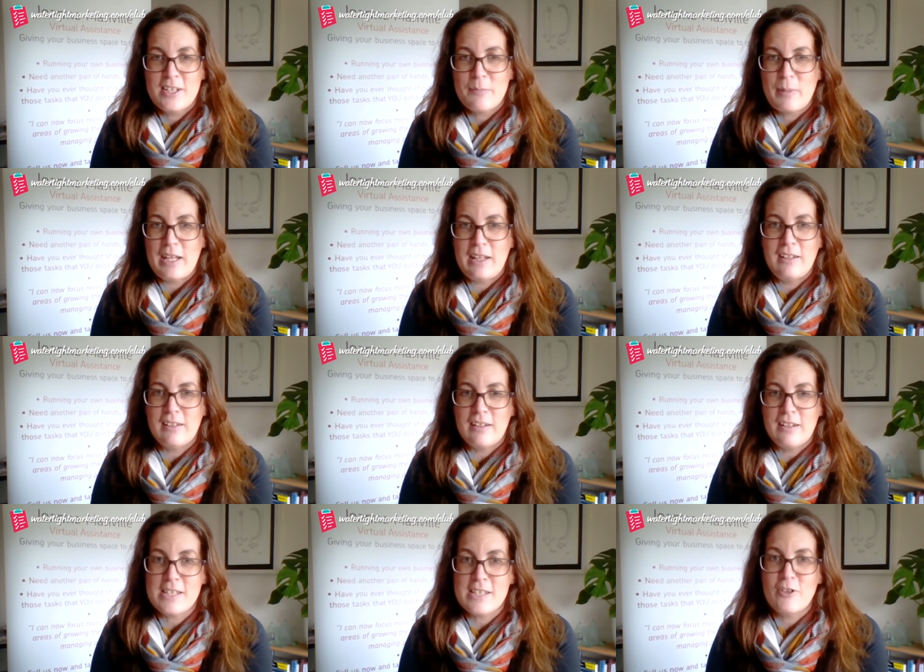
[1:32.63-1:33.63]
being uh,
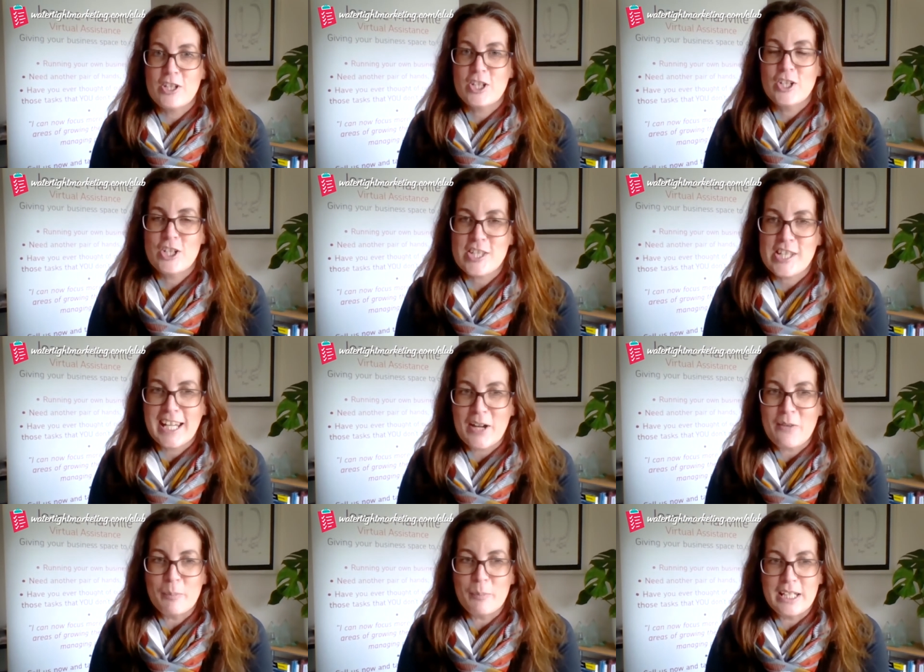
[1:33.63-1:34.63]
as efficient as I
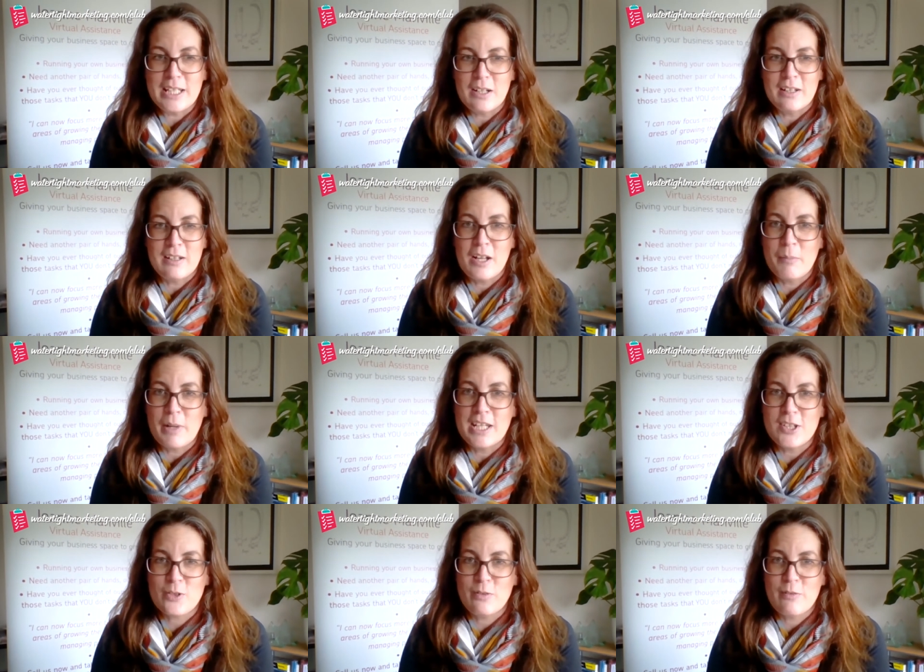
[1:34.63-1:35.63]
can be and, and
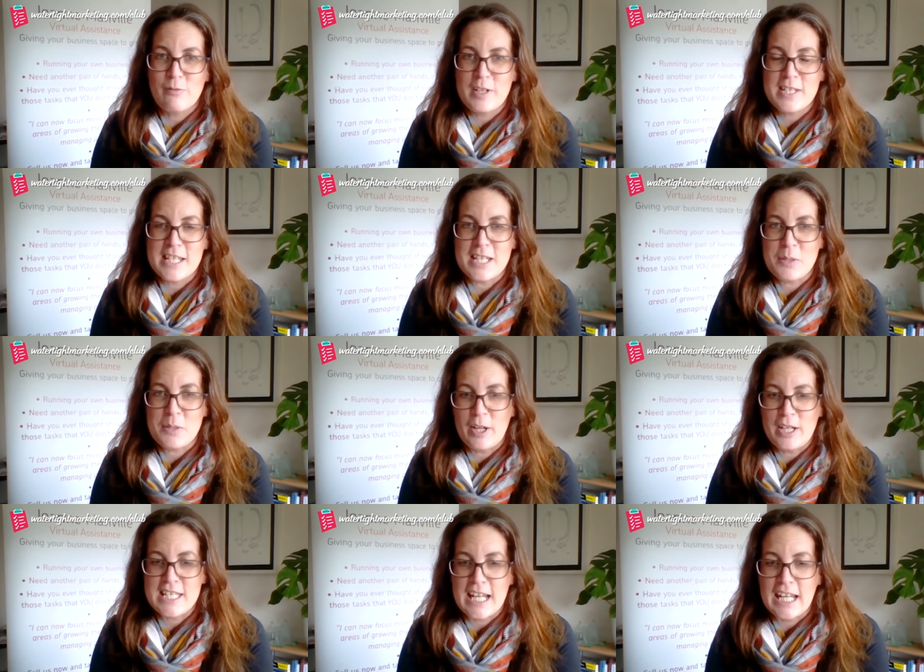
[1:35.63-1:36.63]
making sure it fits into
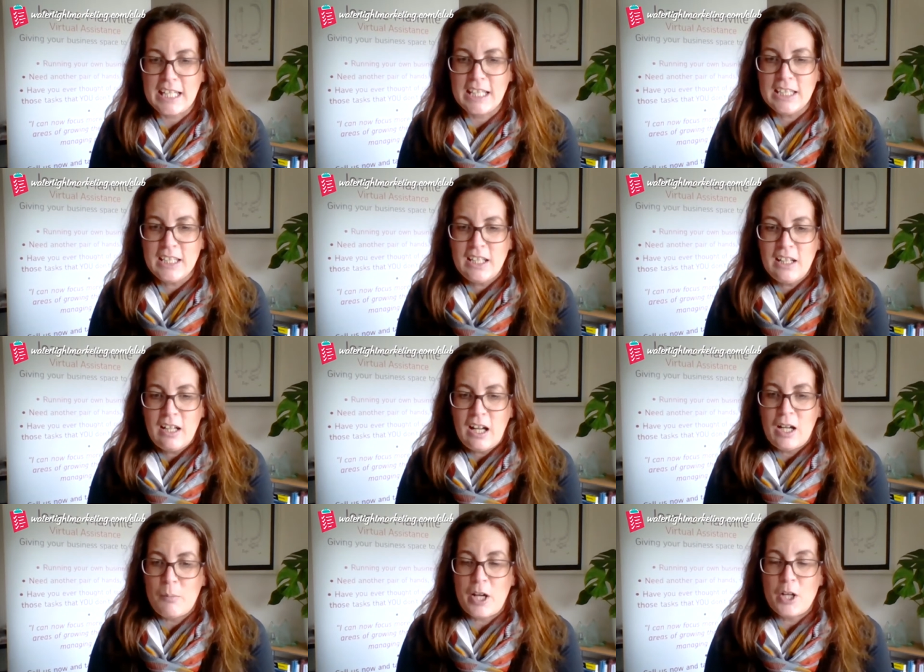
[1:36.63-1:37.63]
my day.
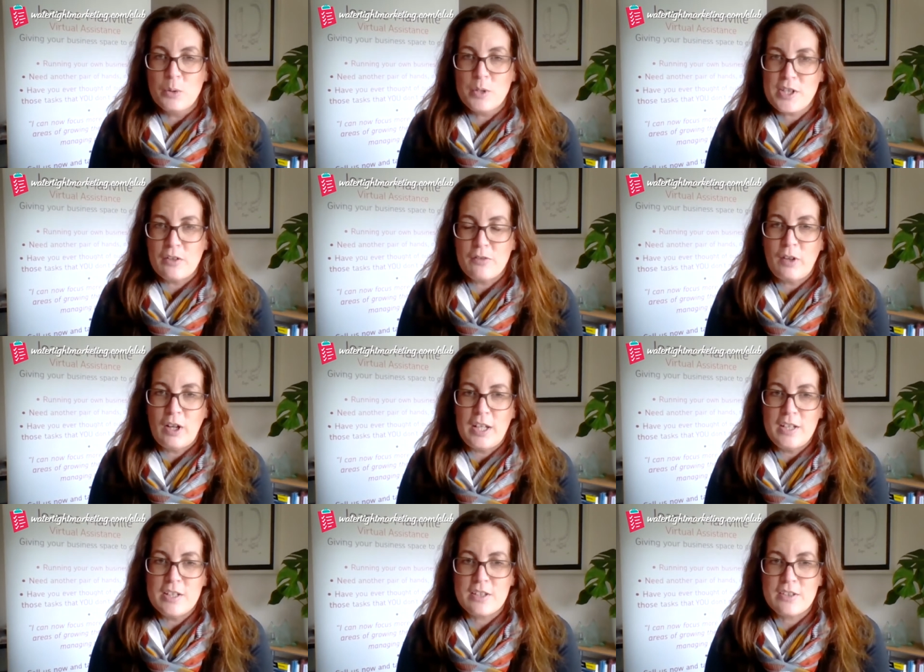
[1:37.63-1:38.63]
Um, I also
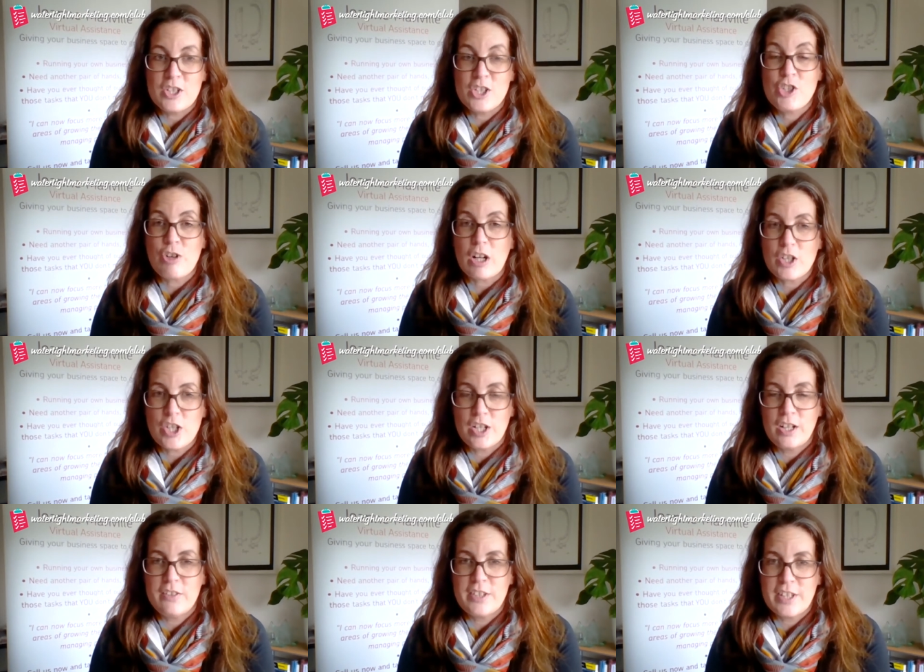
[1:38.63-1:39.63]
find the
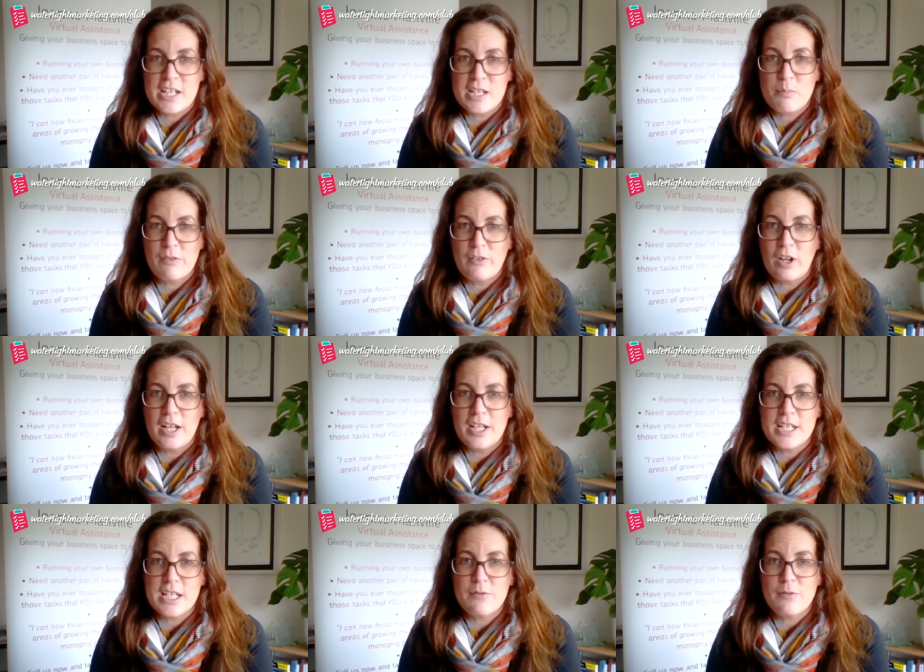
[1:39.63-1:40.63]
structure that is
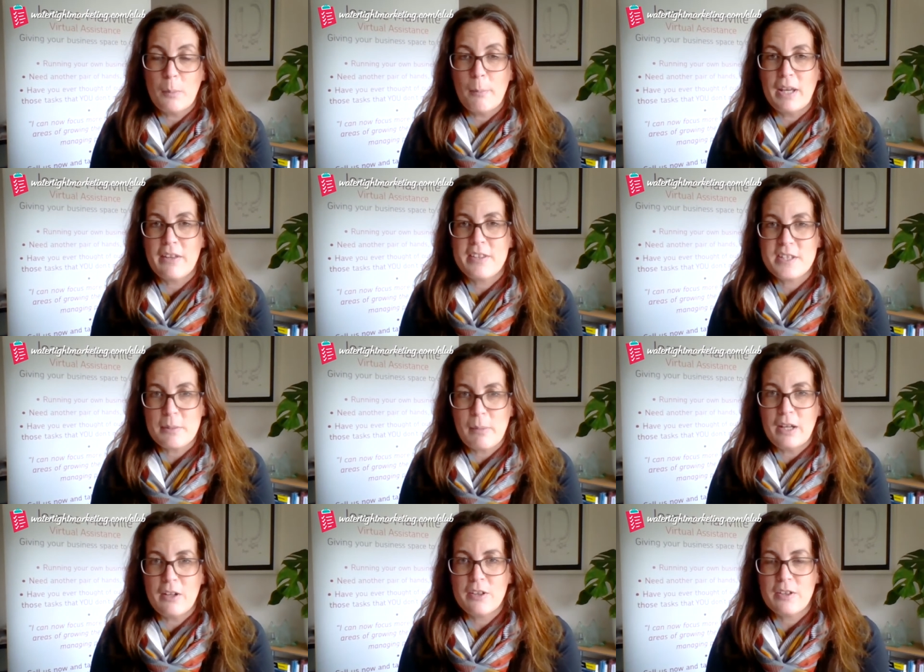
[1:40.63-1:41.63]
provided from month to
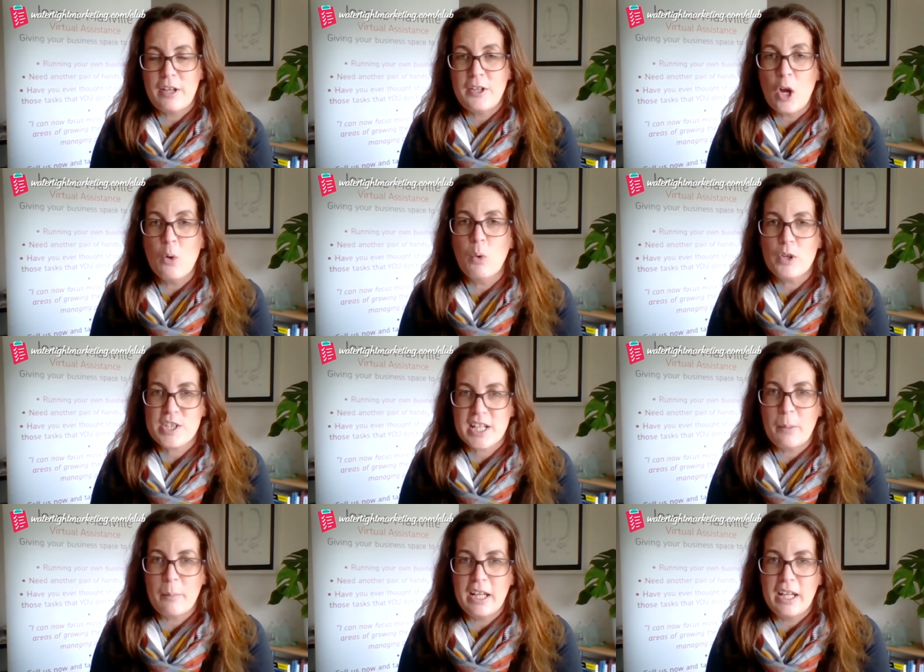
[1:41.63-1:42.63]
month. I know what's
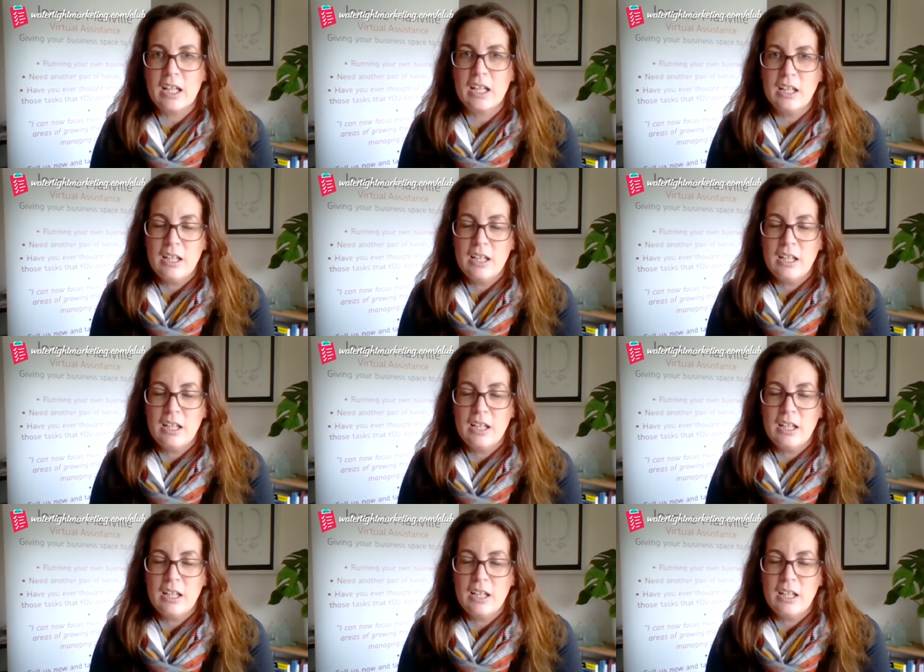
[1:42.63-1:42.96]
coming